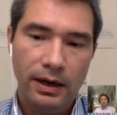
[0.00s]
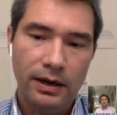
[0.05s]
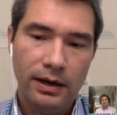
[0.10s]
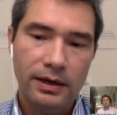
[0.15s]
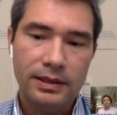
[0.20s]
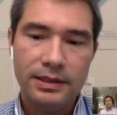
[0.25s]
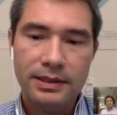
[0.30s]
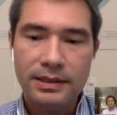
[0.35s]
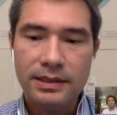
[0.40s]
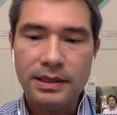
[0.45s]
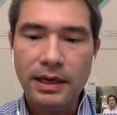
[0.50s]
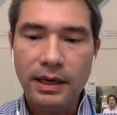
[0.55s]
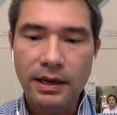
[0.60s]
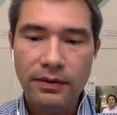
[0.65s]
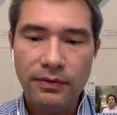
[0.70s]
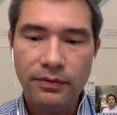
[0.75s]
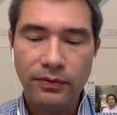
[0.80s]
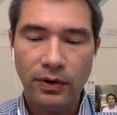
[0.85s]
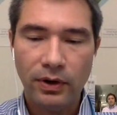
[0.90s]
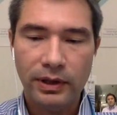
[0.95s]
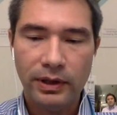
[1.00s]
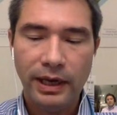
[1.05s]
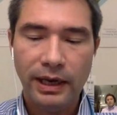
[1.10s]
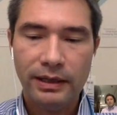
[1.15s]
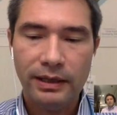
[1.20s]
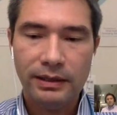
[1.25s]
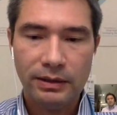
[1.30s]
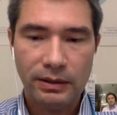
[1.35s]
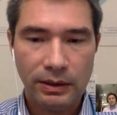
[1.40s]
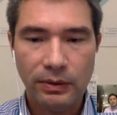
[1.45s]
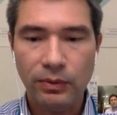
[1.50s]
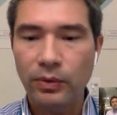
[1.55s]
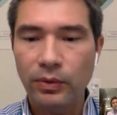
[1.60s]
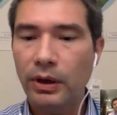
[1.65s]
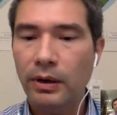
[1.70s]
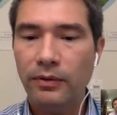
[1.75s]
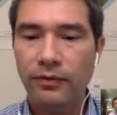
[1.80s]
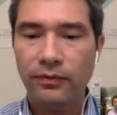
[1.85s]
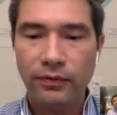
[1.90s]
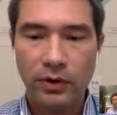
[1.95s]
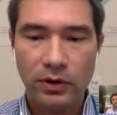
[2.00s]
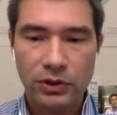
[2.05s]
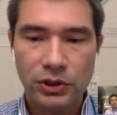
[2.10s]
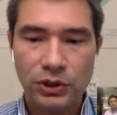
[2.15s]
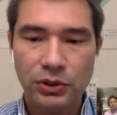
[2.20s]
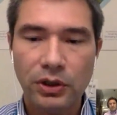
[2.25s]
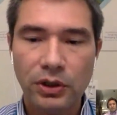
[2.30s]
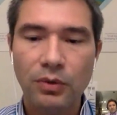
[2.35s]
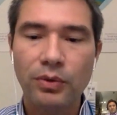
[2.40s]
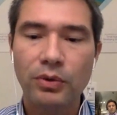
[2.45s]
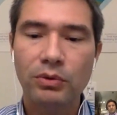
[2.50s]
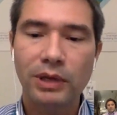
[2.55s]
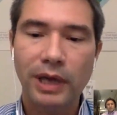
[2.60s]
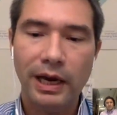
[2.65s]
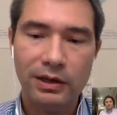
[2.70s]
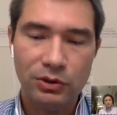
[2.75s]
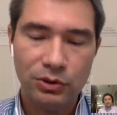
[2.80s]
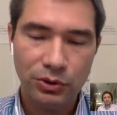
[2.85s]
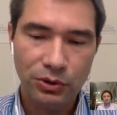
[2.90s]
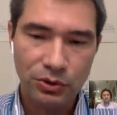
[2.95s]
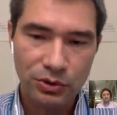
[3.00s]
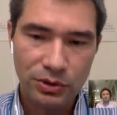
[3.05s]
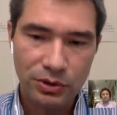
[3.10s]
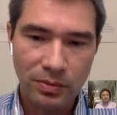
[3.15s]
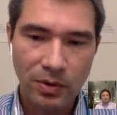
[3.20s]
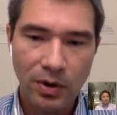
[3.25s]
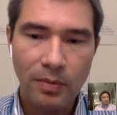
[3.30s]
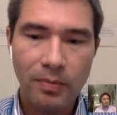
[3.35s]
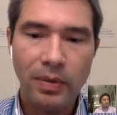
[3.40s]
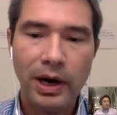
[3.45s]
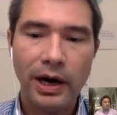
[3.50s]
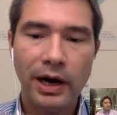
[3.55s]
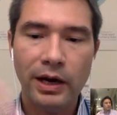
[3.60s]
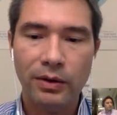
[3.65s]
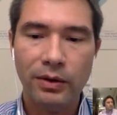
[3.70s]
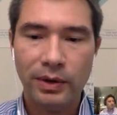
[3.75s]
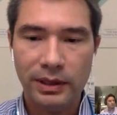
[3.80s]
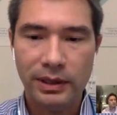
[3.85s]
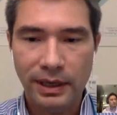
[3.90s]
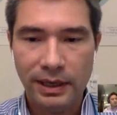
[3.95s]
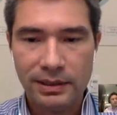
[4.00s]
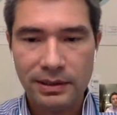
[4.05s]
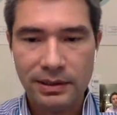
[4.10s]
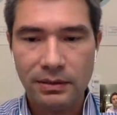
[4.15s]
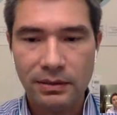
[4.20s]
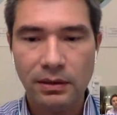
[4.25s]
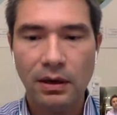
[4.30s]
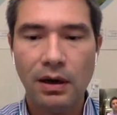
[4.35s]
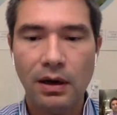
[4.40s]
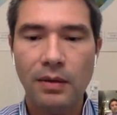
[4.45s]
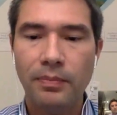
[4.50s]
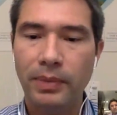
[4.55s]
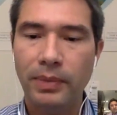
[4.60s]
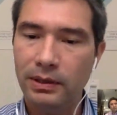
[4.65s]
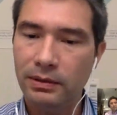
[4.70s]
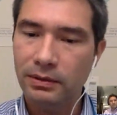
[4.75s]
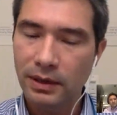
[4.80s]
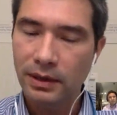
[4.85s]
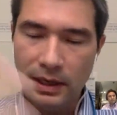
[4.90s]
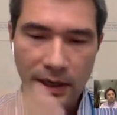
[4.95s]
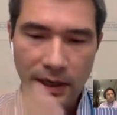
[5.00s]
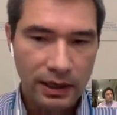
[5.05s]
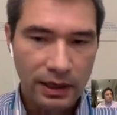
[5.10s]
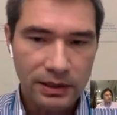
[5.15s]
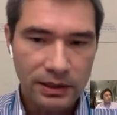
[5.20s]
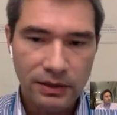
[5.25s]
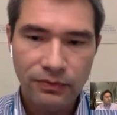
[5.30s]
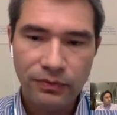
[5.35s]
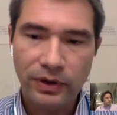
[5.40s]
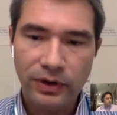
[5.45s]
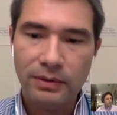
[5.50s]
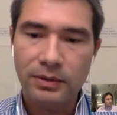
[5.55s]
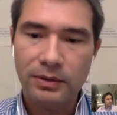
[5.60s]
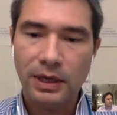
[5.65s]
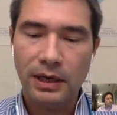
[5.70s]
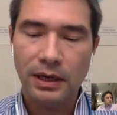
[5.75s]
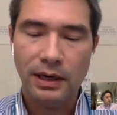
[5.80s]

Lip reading: see for that, we for sure would like to use mobile and desktop and different